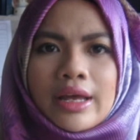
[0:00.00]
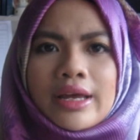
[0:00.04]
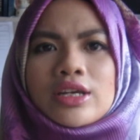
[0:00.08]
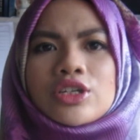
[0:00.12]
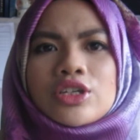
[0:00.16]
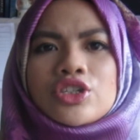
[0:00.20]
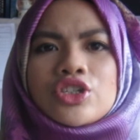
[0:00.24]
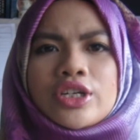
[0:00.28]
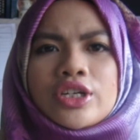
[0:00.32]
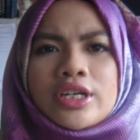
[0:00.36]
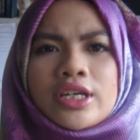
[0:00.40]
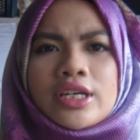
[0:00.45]

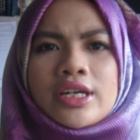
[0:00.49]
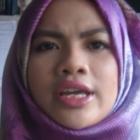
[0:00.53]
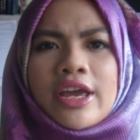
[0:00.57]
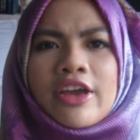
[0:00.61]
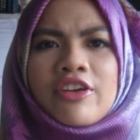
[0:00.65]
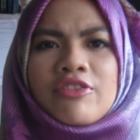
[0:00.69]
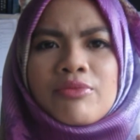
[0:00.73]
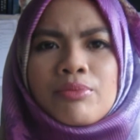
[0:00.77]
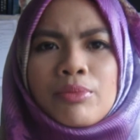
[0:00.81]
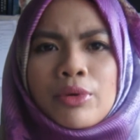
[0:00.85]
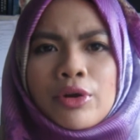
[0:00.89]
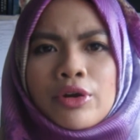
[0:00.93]
She
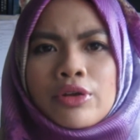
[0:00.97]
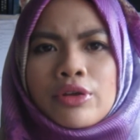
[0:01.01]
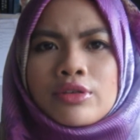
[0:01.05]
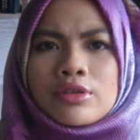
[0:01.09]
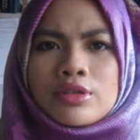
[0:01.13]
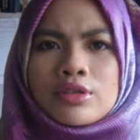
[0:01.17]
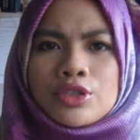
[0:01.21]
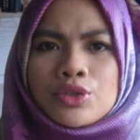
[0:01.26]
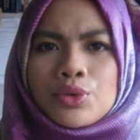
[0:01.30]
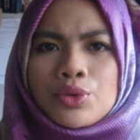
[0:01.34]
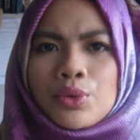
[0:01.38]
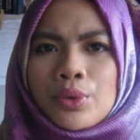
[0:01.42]
gave birth
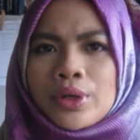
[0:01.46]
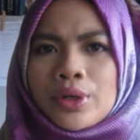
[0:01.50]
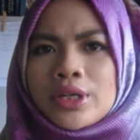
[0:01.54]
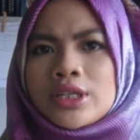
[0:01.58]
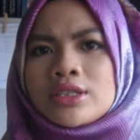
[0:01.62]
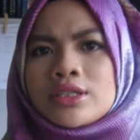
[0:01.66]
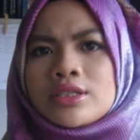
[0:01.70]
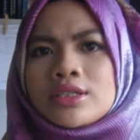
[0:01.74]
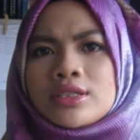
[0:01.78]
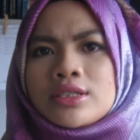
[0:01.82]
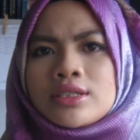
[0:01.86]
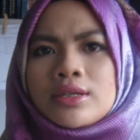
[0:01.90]
to
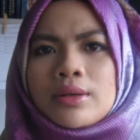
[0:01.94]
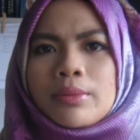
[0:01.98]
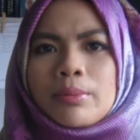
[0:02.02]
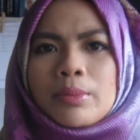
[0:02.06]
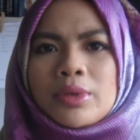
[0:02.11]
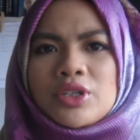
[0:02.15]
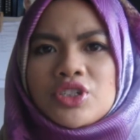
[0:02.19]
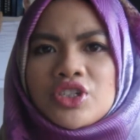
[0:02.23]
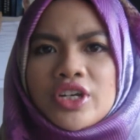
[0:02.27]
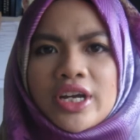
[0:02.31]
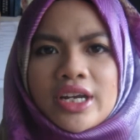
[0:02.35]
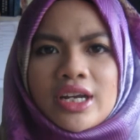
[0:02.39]
twins,
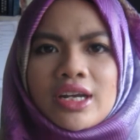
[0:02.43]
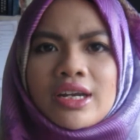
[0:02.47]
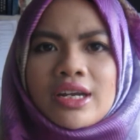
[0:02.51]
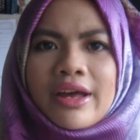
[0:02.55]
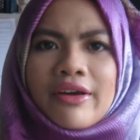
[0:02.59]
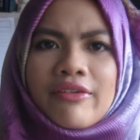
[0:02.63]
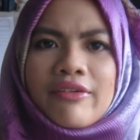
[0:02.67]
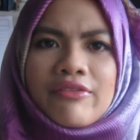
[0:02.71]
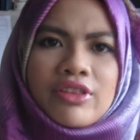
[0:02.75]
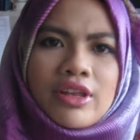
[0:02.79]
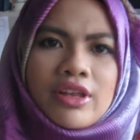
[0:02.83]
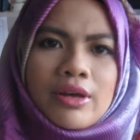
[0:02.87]
but she kind of
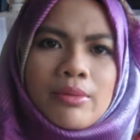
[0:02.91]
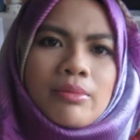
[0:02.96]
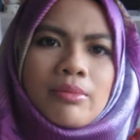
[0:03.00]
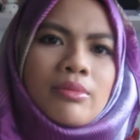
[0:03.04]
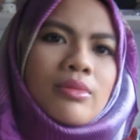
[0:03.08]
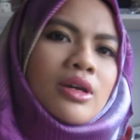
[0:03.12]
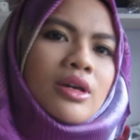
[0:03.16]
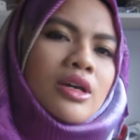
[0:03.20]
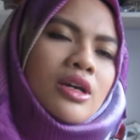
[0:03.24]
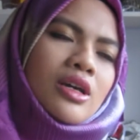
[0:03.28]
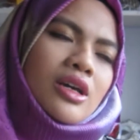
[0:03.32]
left them.